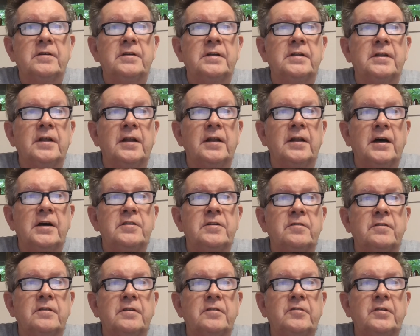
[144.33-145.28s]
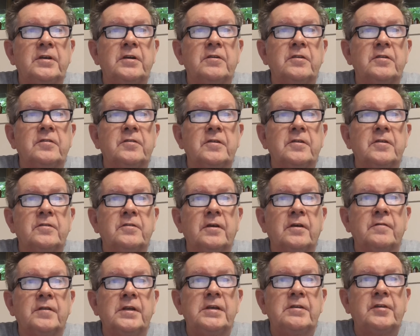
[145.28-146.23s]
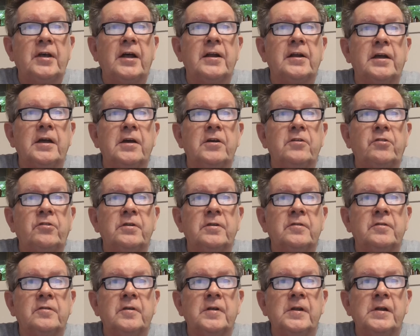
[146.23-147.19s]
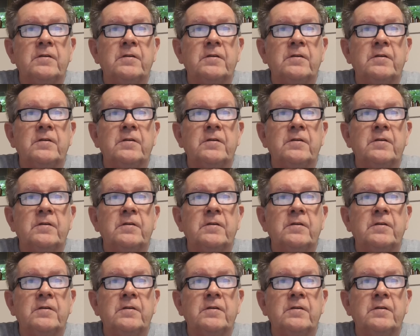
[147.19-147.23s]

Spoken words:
in the light of the seriousness of these allegations,